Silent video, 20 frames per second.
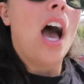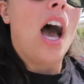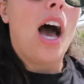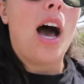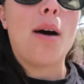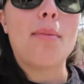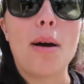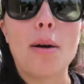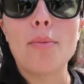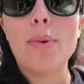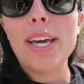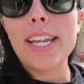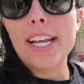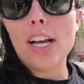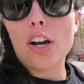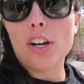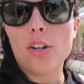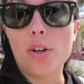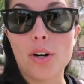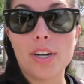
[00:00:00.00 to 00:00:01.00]
Um, I'm waiting
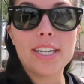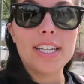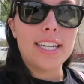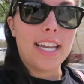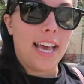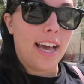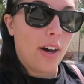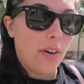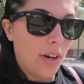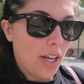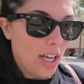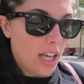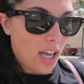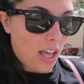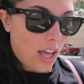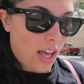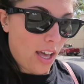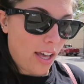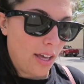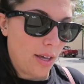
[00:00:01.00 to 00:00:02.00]
on Courtney now.
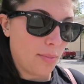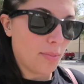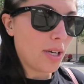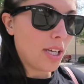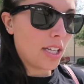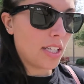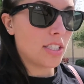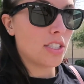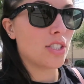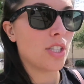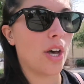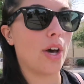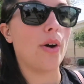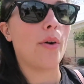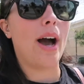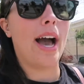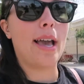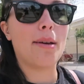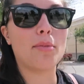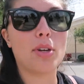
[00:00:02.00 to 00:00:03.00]
Um,
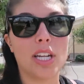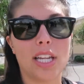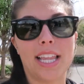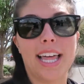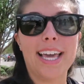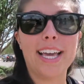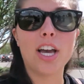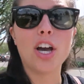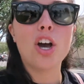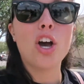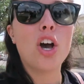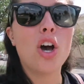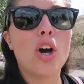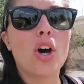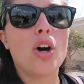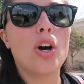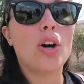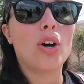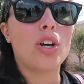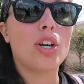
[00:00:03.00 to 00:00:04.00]
so I'm going to like
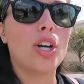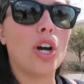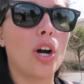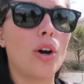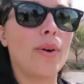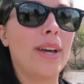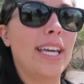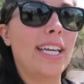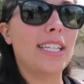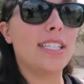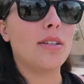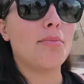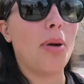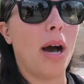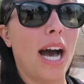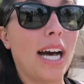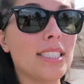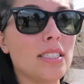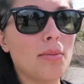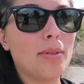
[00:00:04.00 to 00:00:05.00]
go in,
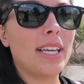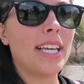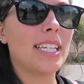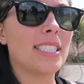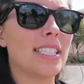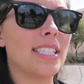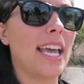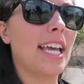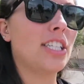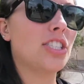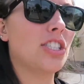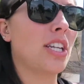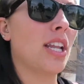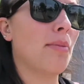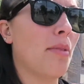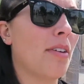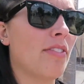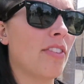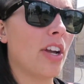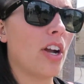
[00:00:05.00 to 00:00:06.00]
possibly into
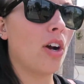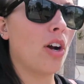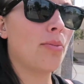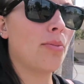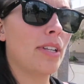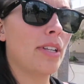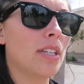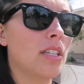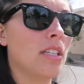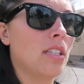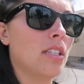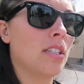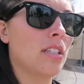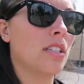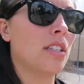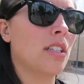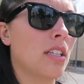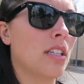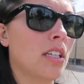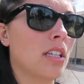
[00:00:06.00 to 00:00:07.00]
H&M if they're open.
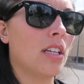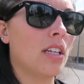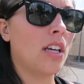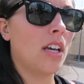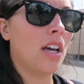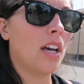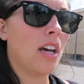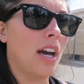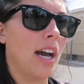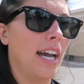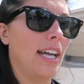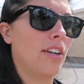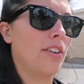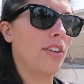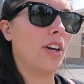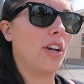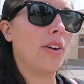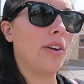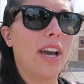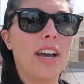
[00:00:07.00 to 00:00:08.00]
I don't
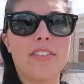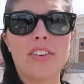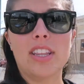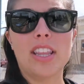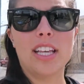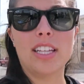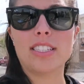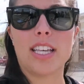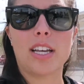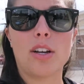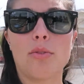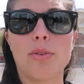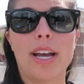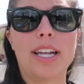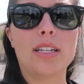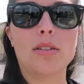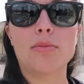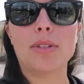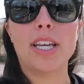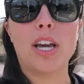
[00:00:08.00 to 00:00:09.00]
know, everything's like
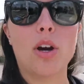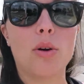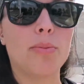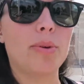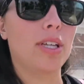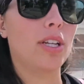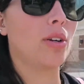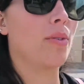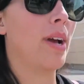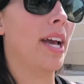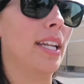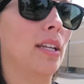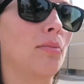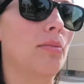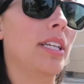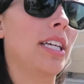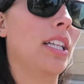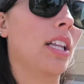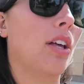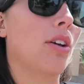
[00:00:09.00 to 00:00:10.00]
randomly open or
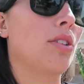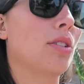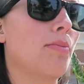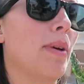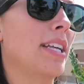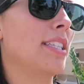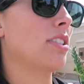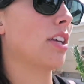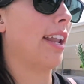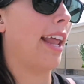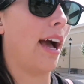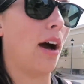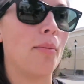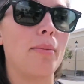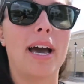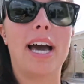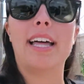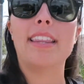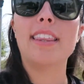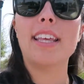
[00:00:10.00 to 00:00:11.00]
randomly closed based on how
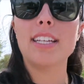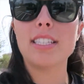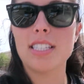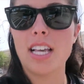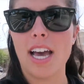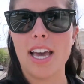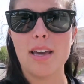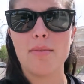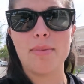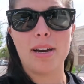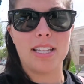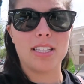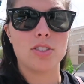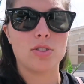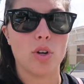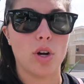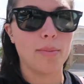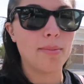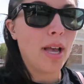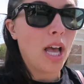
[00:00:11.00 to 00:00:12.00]
bad things got hit by the
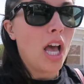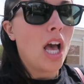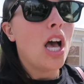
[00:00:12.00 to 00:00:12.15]
storm.